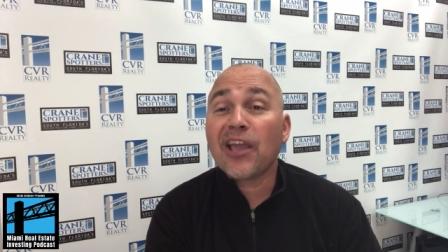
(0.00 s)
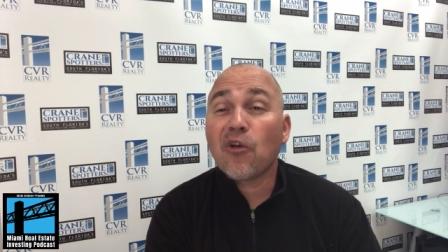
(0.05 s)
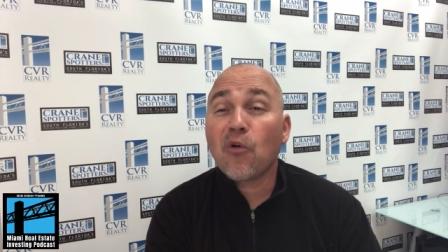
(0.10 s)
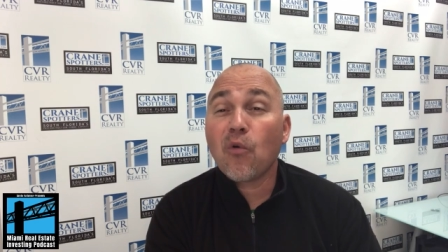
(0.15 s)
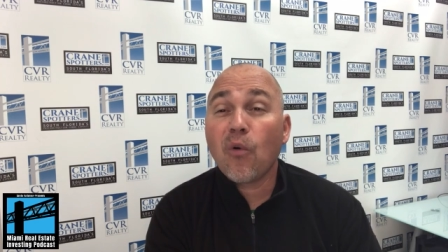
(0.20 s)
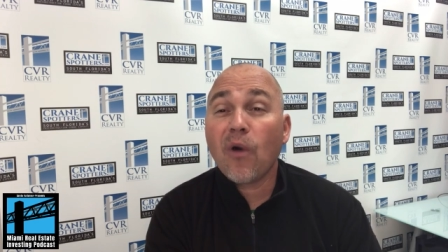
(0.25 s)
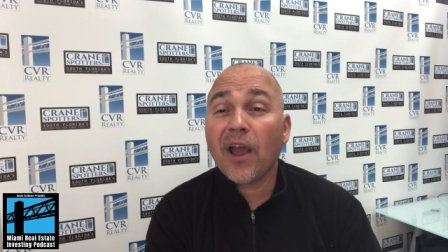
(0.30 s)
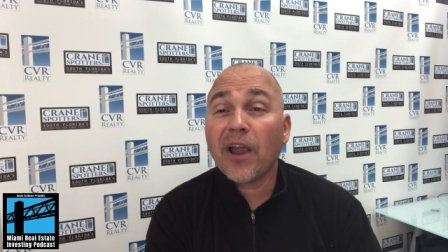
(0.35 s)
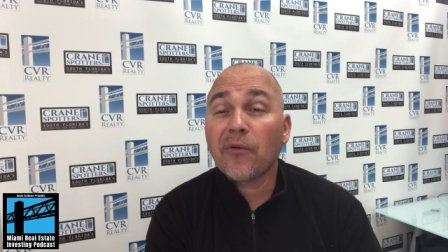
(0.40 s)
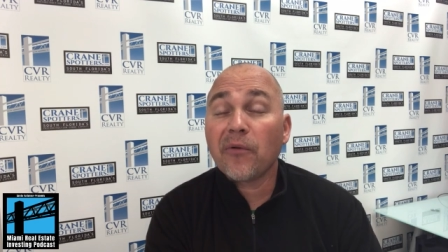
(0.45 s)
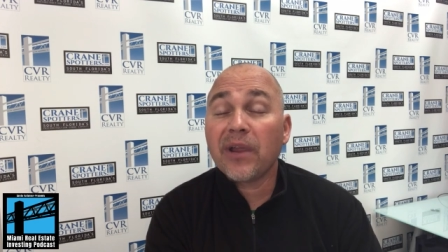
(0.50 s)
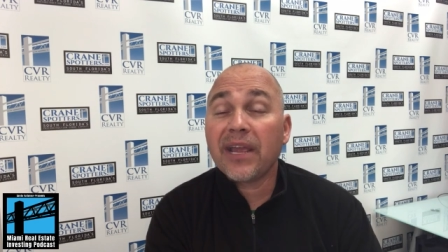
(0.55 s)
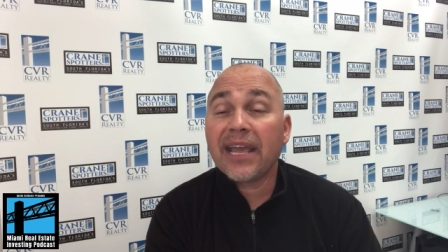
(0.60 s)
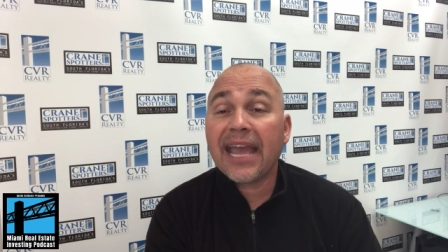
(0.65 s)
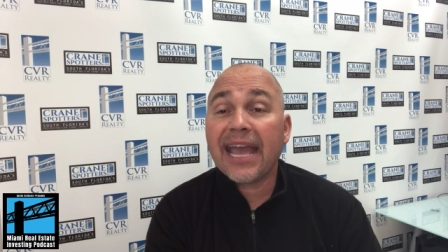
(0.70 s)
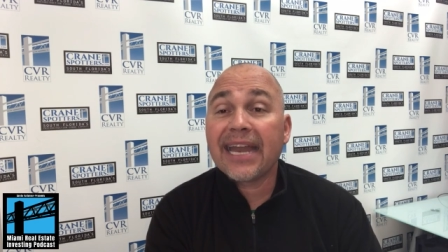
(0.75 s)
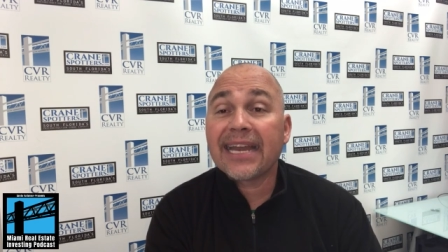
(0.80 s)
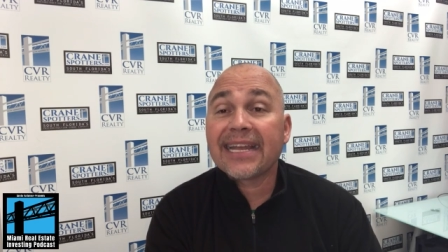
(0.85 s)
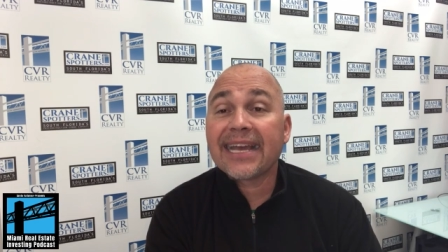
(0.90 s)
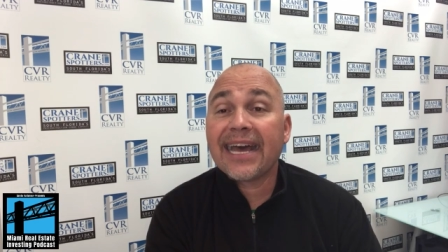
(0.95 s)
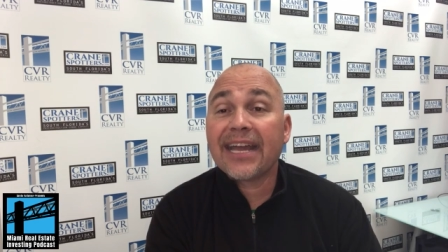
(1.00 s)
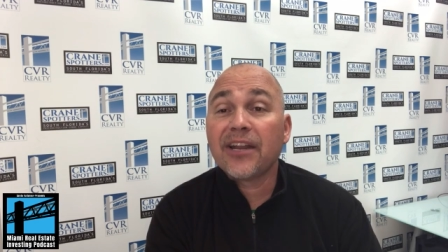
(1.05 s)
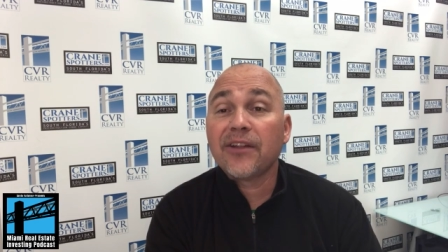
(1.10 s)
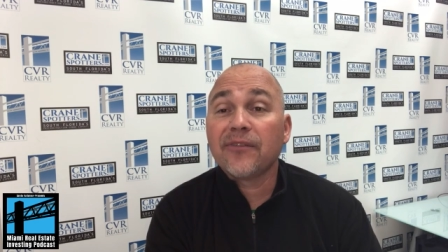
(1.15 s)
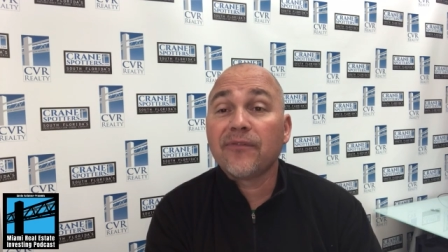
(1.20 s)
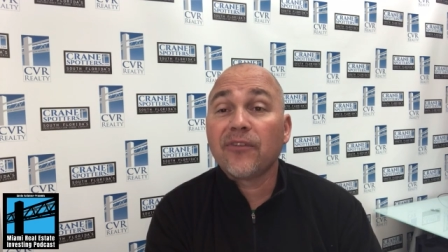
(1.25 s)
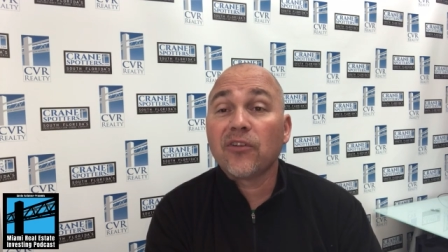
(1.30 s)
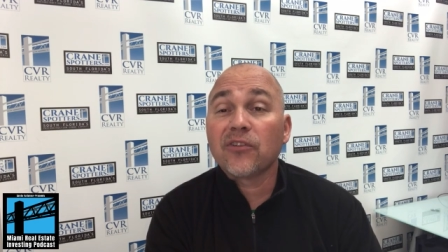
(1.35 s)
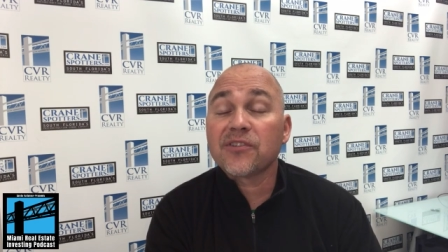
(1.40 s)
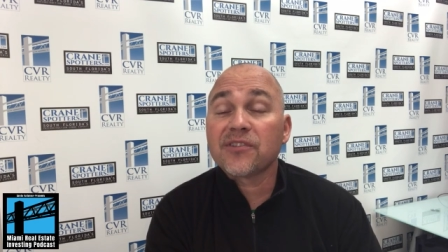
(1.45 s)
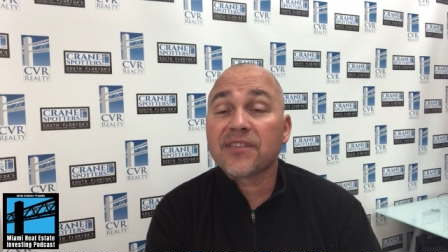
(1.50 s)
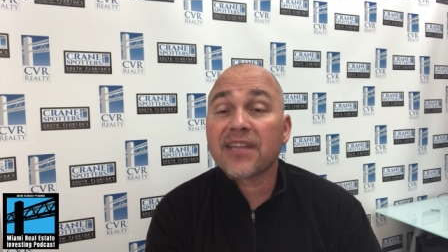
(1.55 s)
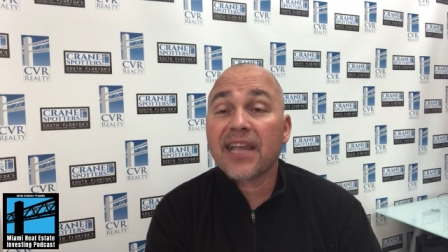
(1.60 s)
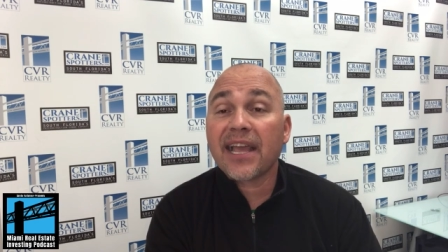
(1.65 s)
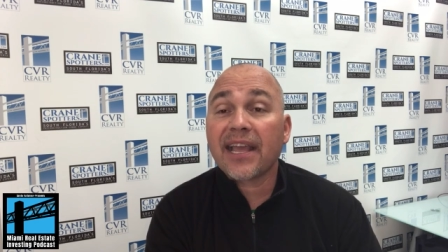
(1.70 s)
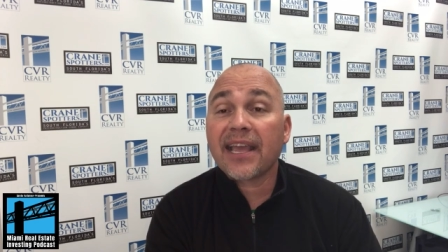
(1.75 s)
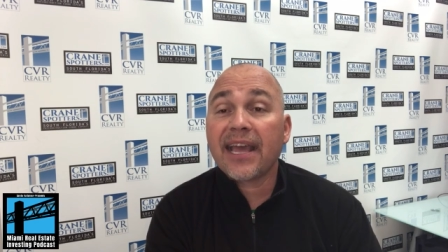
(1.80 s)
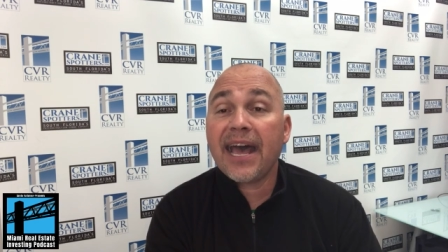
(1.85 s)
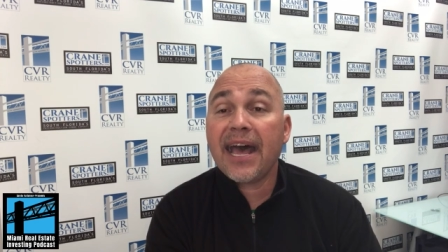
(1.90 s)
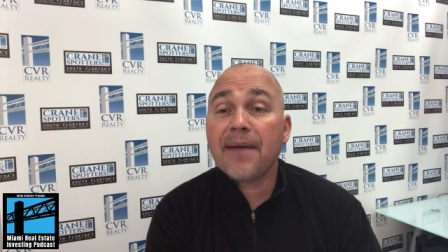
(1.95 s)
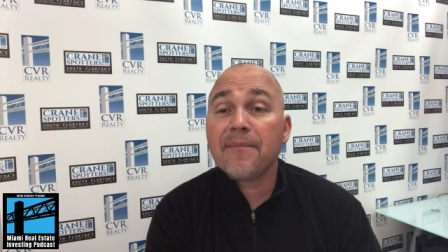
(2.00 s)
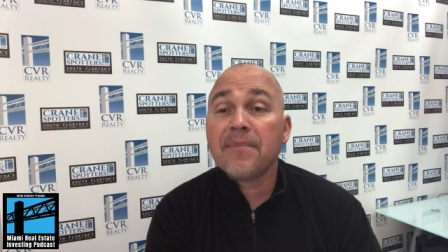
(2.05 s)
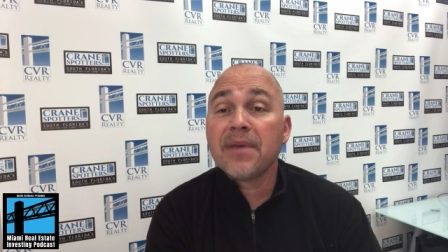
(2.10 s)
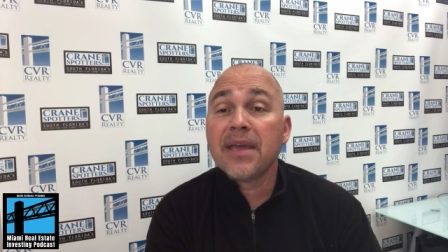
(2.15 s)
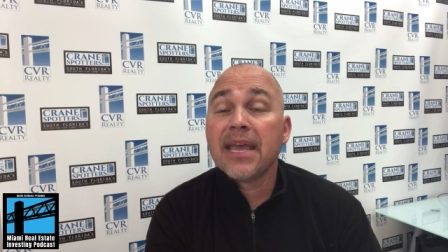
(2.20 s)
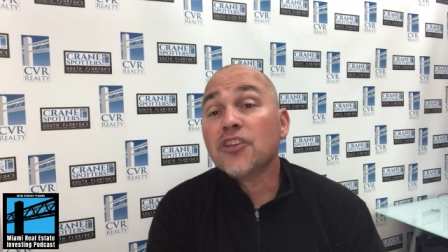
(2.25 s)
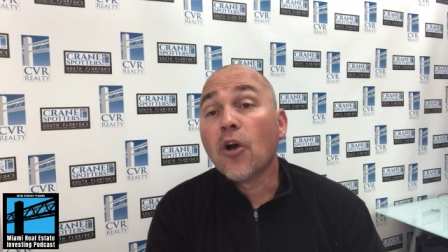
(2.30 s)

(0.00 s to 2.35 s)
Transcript: inquiry@condovultures.com.